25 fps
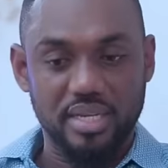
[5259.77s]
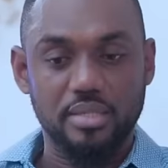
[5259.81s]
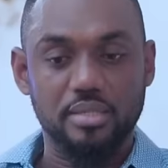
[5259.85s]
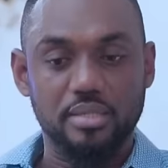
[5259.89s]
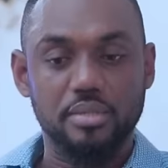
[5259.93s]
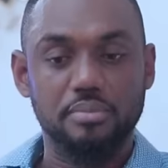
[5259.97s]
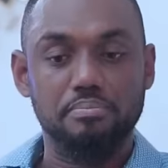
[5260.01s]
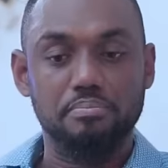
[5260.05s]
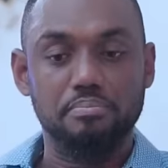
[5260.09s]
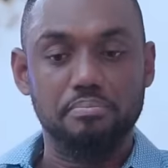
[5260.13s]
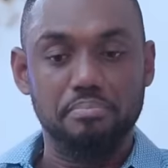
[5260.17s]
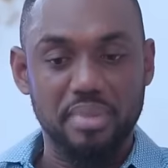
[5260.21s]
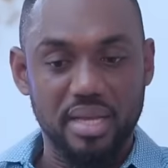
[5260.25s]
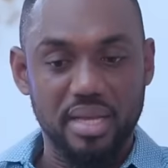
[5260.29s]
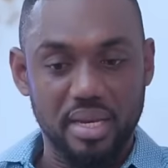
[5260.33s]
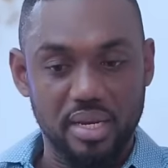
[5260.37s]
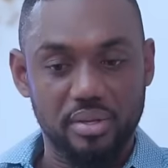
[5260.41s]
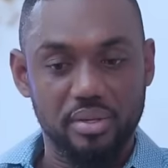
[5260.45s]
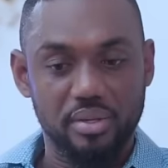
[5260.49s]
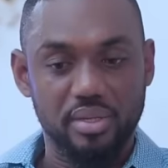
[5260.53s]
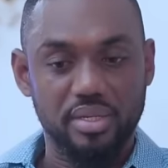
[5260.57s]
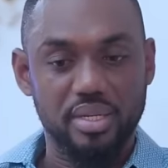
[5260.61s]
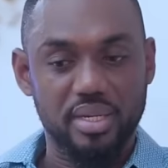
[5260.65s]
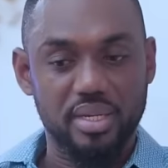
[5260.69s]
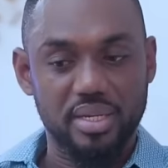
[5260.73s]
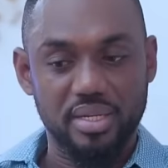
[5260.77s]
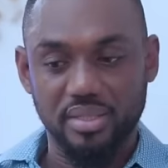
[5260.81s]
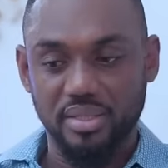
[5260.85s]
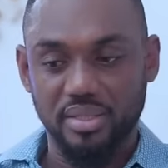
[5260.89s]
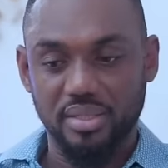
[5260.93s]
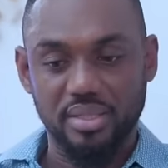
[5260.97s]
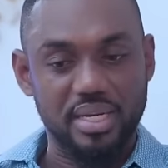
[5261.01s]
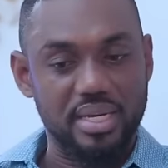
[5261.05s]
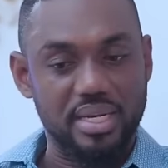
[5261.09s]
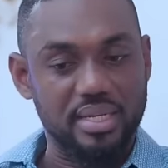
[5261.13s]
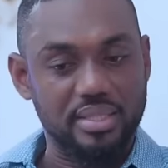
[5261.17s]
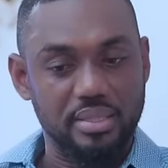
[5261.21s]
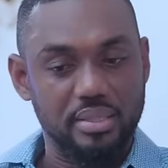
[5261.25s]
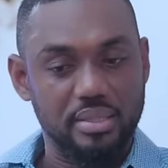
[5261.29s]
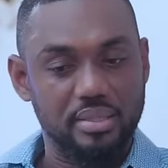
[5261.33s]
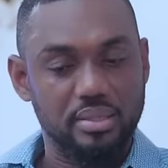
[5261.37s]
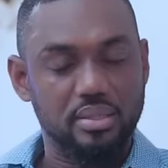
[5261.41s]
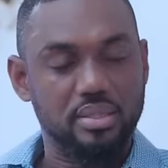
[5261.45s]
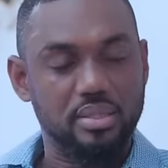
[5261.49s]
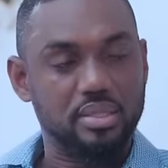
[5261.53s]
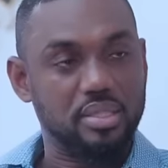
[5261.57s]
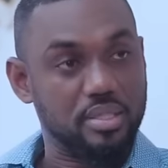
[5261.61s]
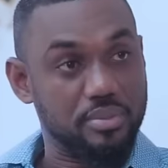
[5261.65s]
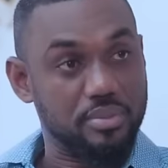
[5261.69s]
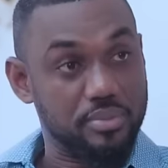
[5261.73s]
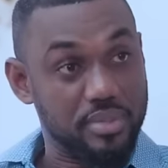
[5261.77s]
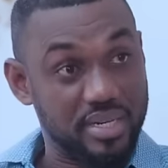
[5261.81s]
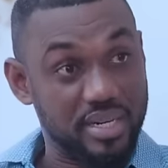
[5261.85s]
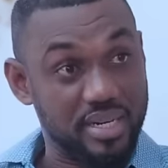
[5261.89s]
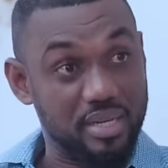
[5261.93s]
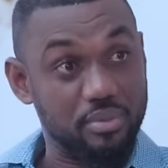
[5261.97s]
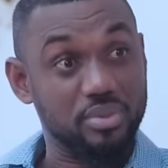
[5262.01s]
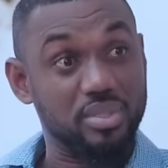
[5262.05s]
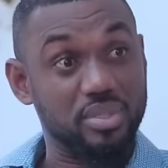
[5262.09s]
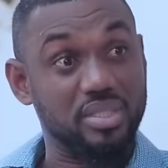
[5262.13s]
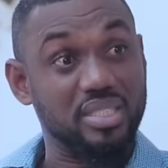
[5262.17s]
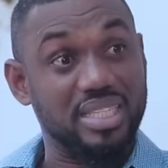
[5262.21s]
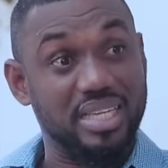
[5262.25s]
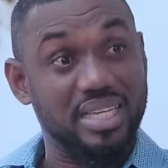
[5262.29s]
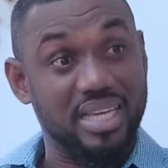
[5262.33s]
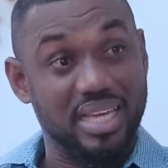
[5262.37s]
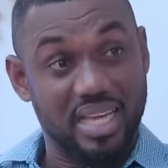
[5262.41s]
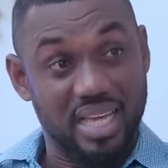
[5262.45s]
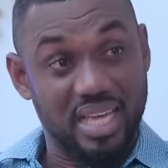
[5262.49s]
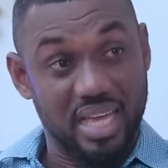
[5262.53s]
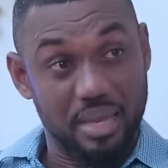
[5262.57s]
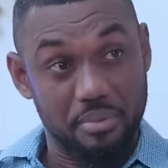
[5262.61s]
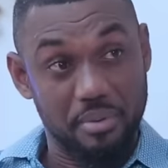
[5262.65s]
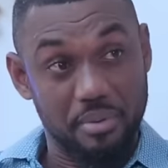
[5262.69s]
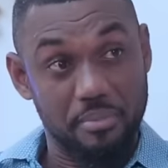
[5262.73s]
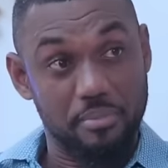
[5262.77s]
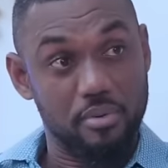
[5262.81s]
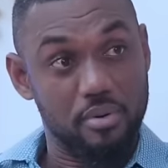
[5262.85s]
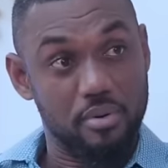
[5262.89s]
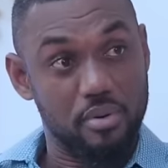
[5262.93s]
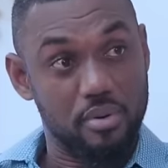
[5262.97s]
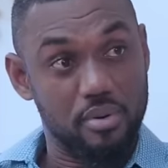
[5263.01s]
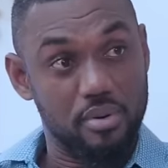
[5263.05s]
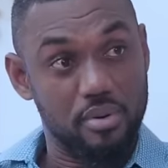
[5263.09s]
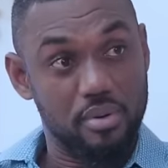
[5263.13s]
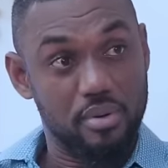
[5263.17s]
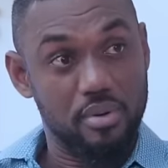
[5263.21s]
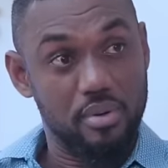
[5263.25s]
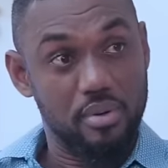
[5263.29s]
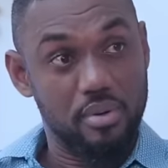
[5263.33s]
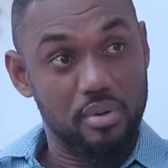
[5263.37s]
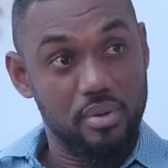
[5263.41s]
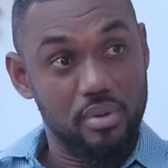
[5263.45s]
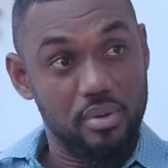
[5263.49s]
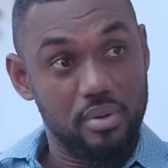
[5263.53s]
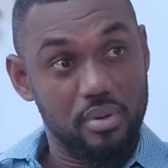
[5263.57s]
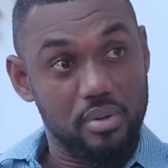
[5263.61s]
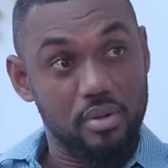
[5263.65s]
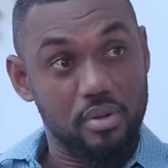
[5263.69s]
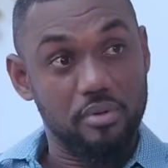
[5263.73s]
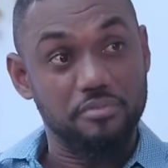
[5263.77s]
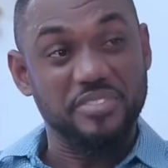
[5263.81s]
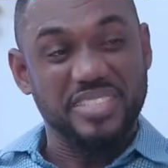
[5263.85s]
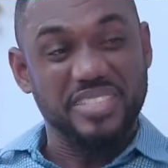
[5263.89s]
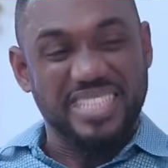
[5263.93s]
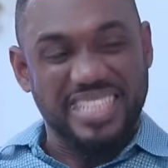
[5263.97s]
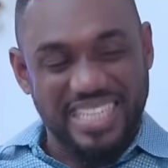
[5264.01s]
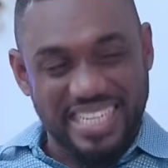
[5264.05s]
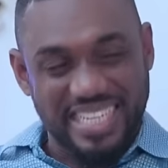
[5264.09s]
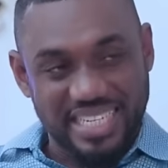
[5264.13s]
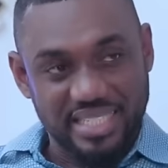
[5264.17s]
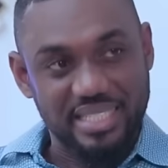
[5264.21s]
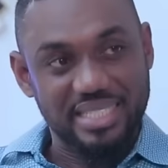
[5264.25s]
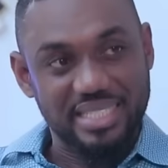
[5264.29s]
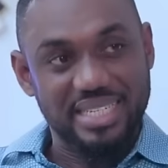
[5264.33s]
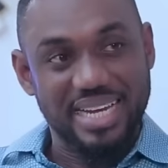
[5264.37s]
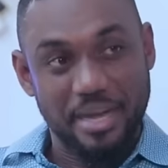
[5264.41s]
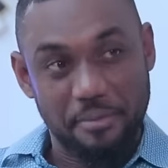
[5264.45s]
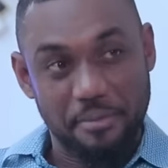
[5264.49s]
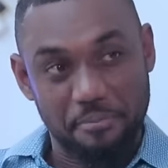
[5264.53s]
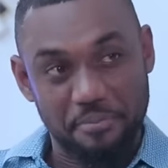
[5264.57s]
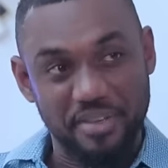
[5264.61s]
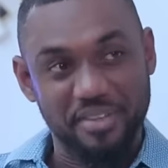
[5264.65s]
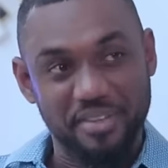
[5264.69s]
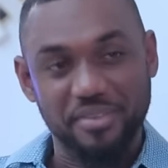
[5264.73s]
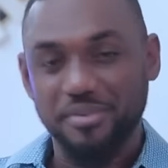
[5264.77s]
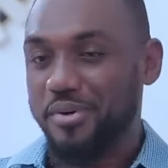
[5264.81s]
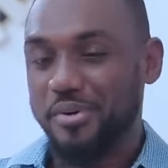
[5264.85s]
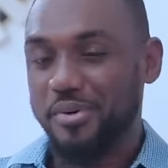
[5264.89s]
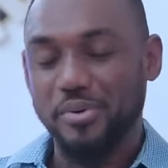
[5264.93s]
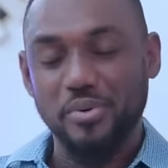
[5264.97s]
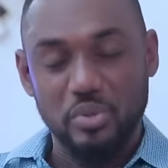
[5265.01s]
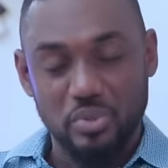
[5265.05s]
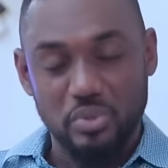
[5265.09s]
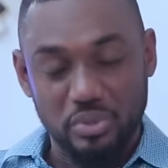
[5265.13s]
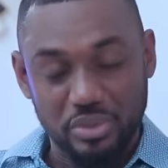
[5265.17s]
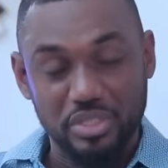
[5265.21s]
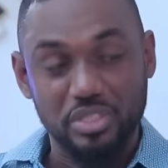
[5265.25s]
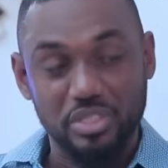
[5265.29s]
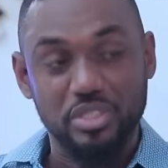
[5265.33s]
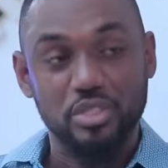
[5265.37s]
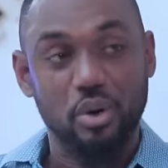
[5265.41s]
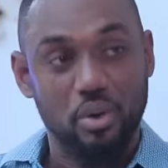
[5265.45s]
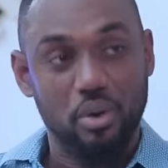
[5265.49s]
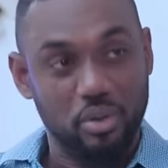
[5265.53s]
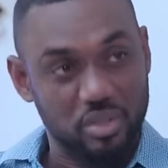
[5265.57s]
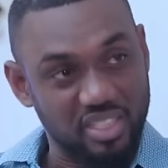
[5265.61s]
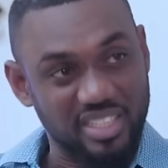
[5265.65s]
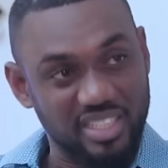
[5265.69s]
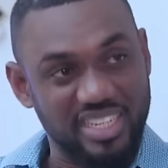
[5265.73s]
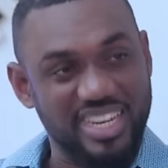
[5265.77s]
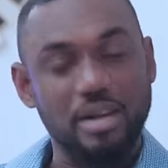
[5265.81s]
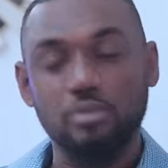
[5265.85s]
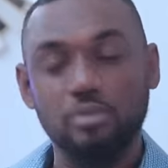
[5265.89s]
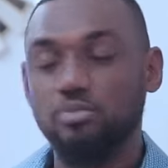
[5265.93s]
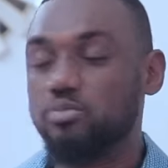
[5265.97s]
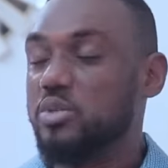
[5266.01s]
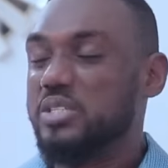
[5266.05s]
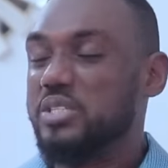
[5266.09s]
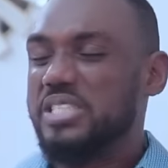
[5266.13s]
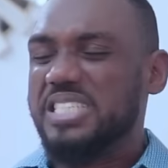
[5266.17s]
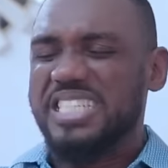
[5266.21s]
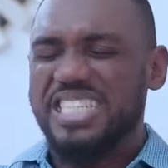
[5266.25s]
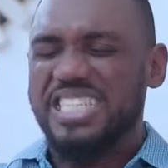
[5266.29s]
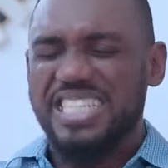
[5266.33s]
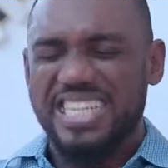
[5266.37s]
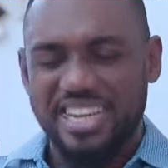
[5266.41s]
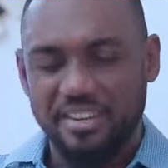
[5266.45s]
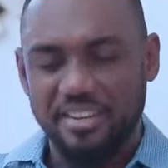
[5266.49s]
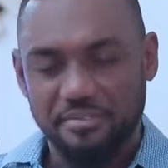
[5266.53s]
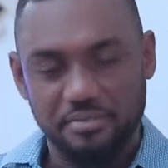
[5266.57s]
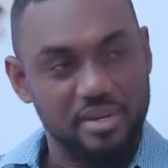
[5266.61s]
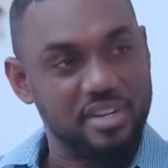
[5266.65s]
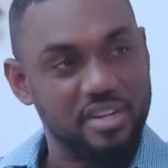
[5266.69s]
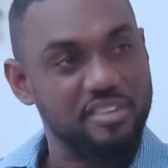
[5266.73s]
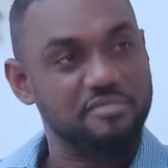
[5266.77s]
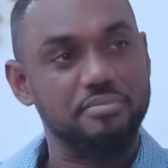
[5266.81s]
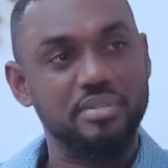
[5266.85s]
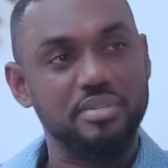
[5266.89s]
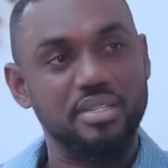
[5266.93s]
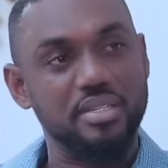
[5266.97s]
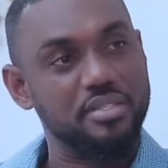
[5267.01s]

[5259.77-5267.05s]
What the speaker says: in a million years that Serena was capable of kidnapping her own daughter. I would never have